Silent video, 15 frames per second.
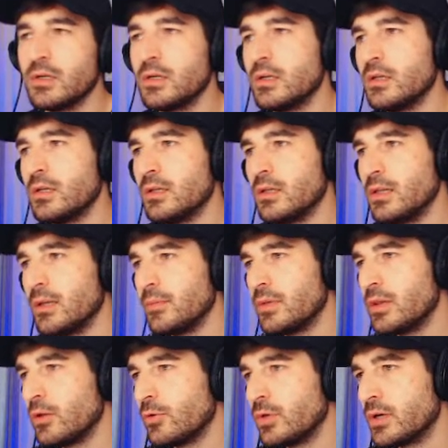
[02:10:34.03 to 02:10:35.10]
Let me load
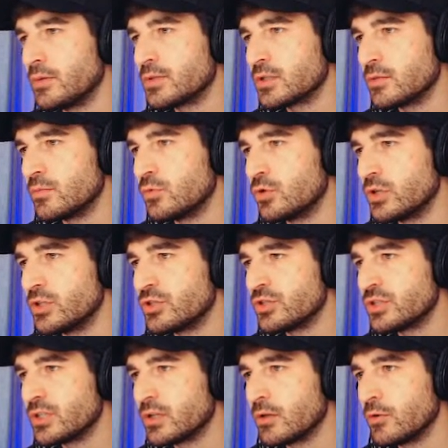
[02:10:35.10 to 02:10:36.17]
up some more interesting
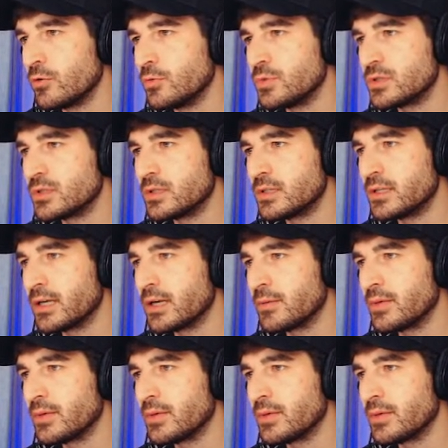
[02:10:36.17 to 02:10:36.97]
loops. Damn it.